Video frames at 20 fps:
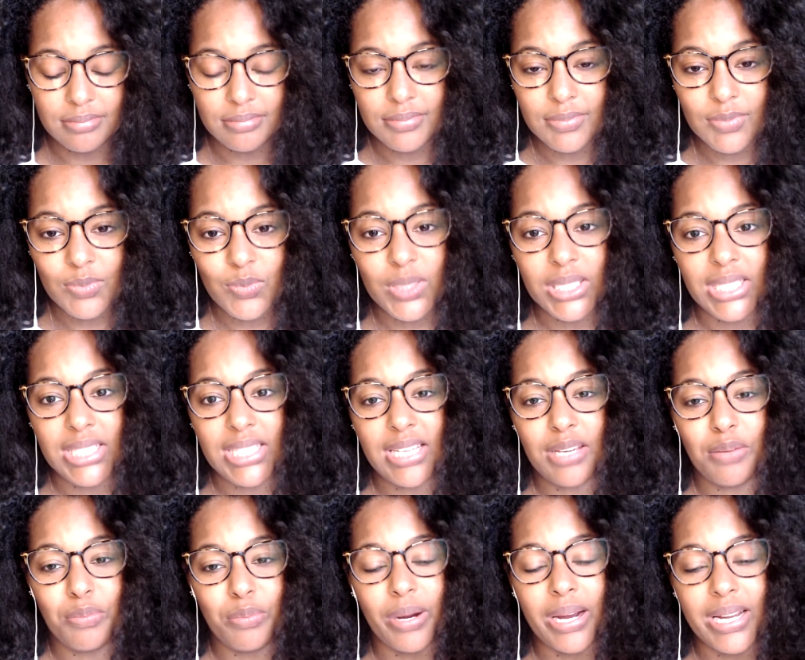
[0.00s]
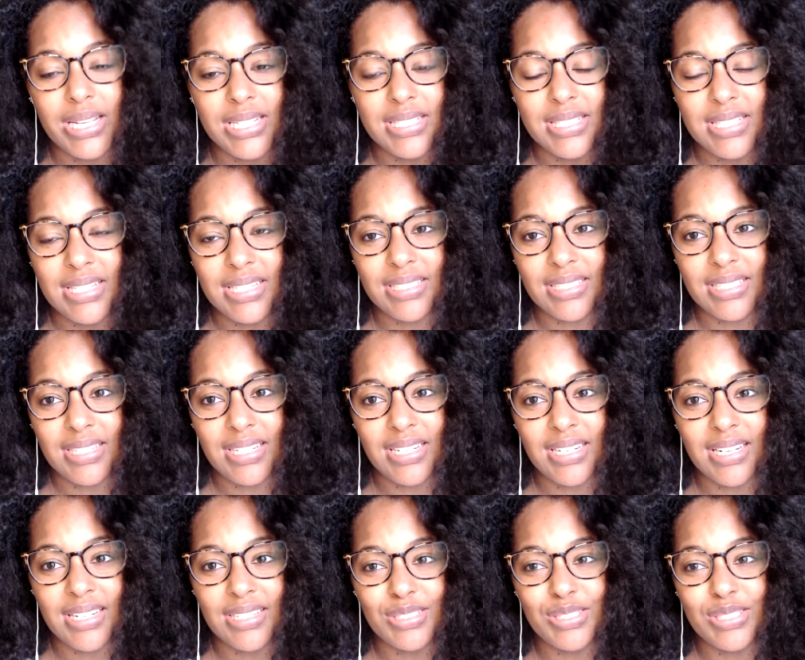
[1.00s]
really embrace and
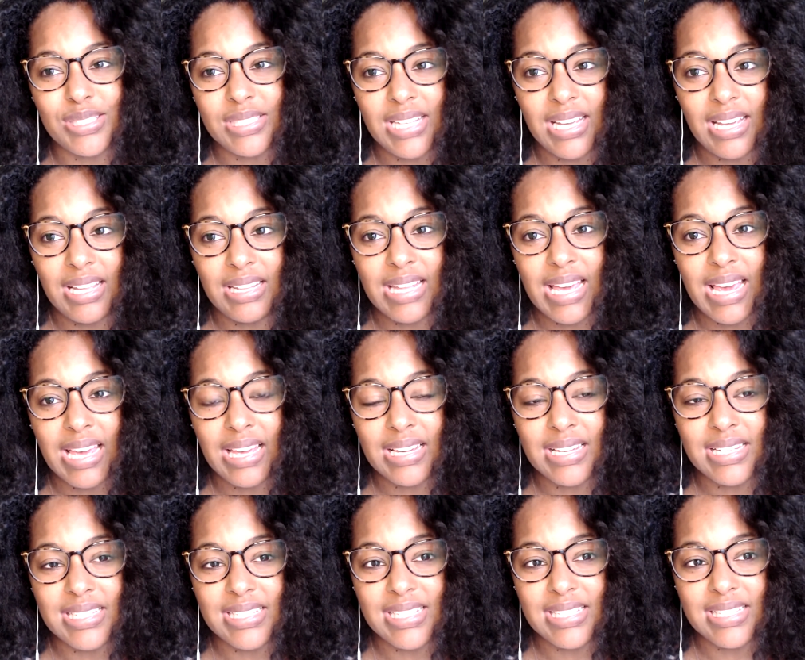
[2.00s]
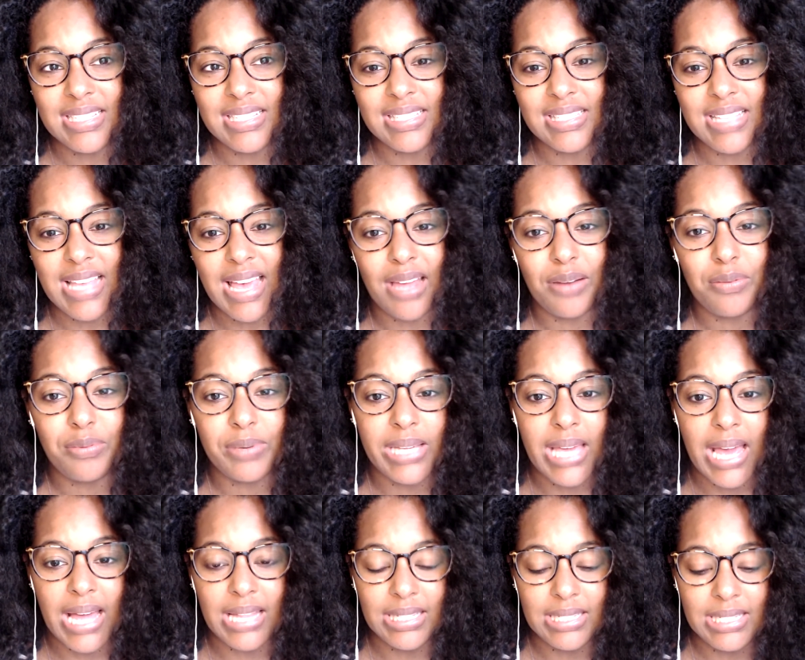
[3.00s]
understand that, because it's a sad
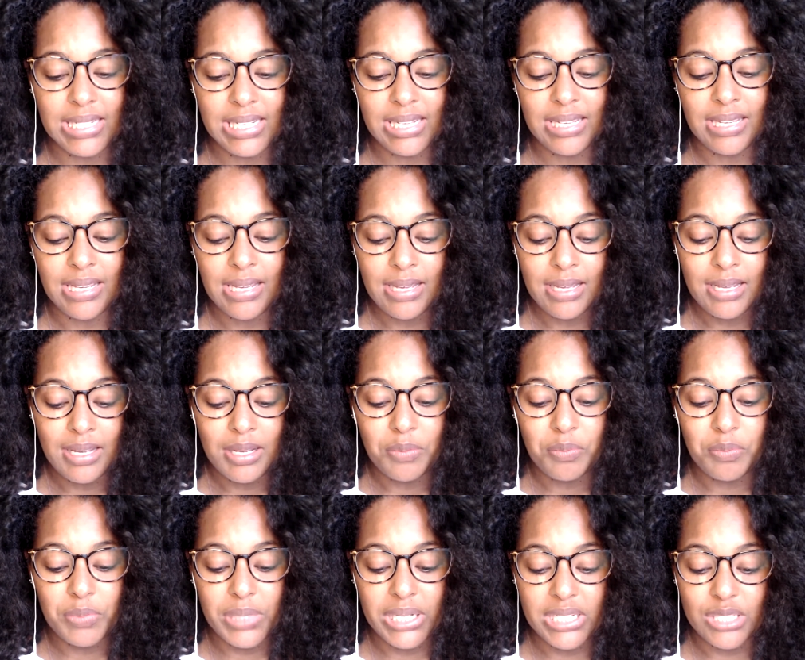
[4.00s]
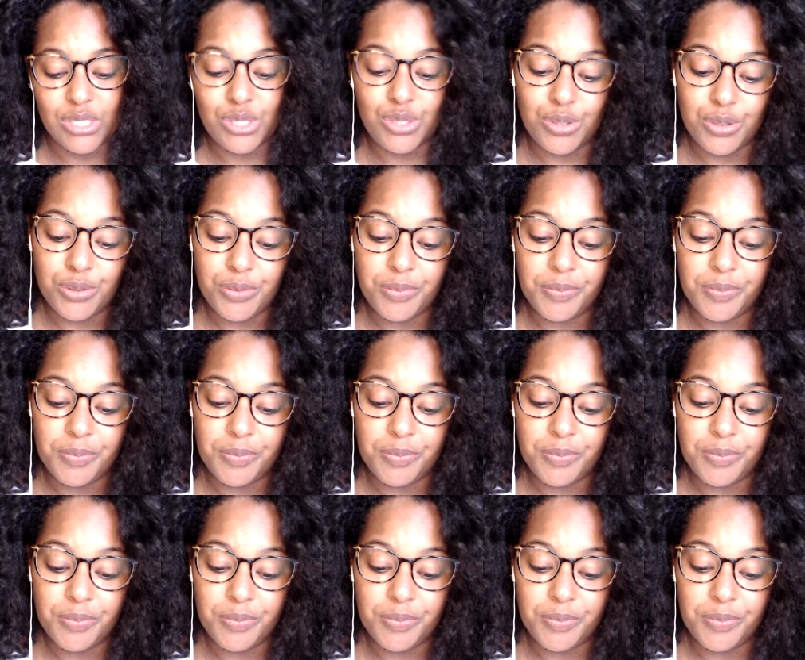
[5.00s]
reality, but it's true.